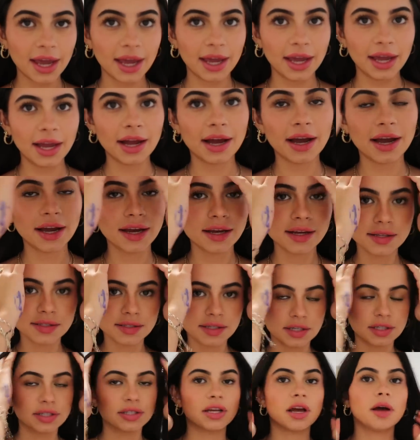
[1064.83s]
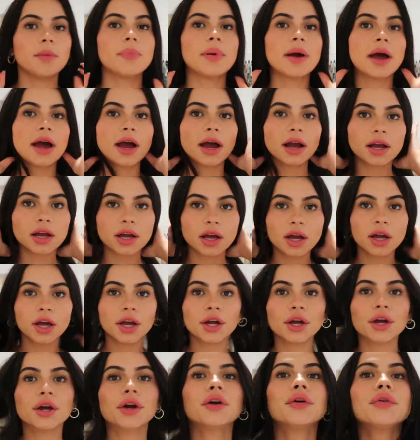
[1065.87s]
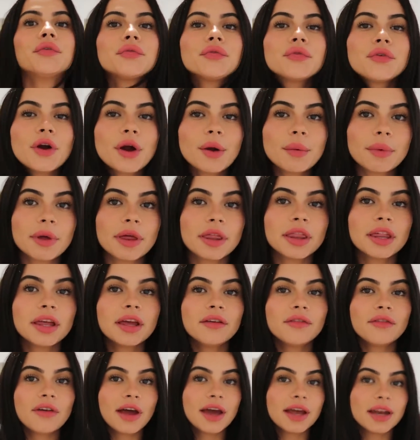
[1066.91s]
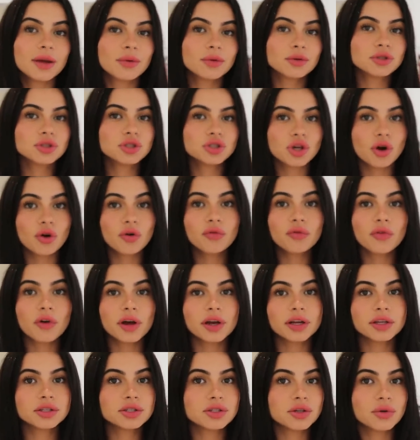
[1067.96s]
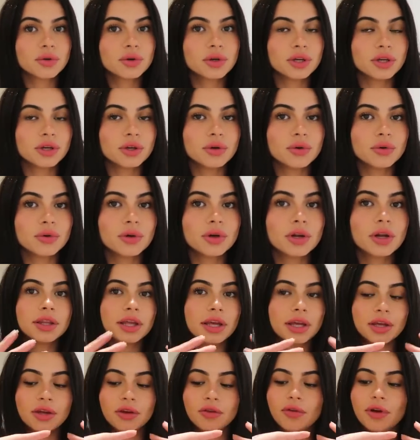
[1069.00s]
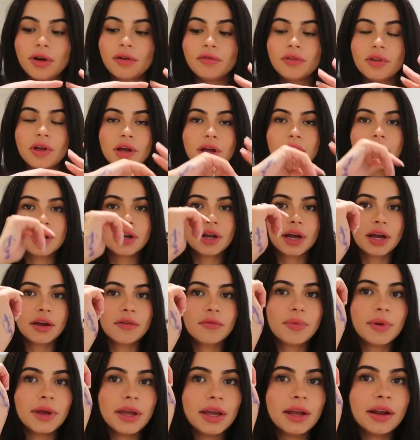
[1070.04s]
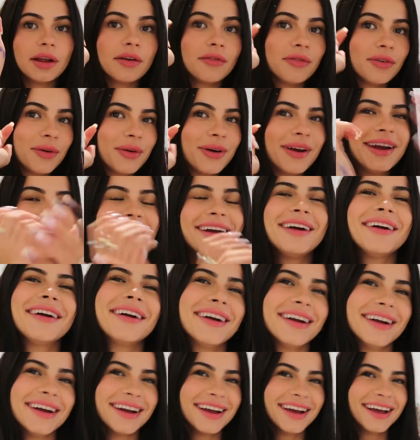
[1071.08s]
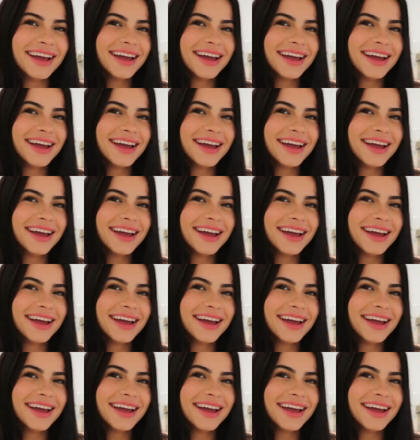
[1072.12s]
Hey guys, I just got back from the event. It was so fun and so cute. Thank you, Revlon. I have paint everywhere.